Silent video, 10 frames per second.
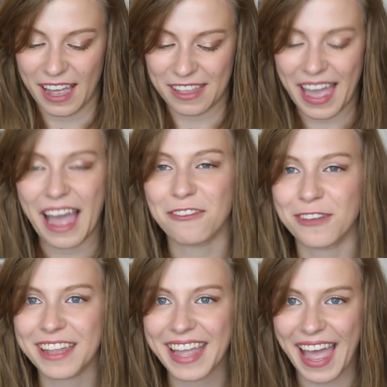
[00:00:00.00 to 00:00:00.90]
Yeah, I
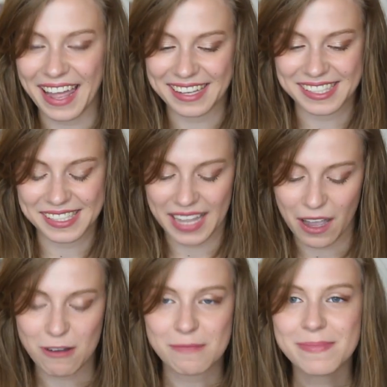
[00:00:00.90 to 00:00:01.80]
feel like Alex is
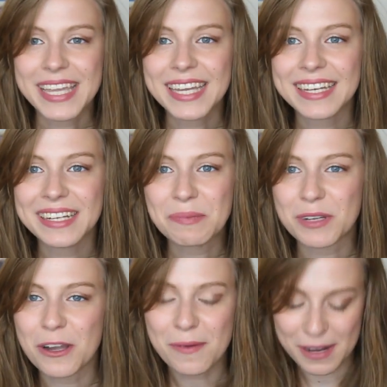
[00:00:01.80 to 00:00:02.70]
like, oh man,
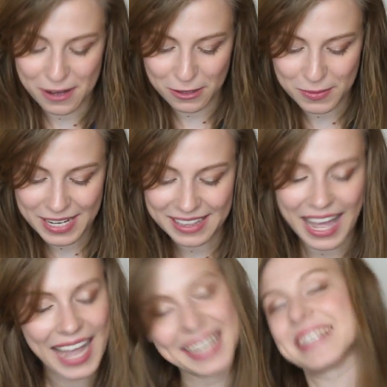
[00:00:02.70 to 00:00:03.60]
but nobody knows what he
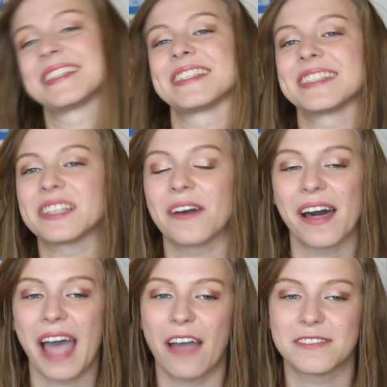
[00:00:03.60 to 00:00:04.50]
likes, so
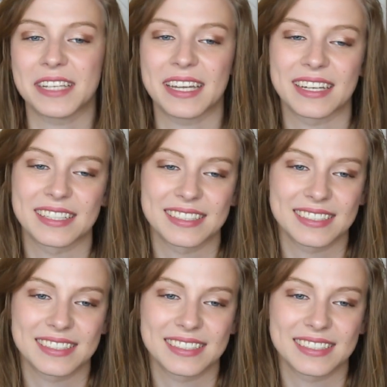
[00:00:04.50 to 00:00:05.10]
he'll have to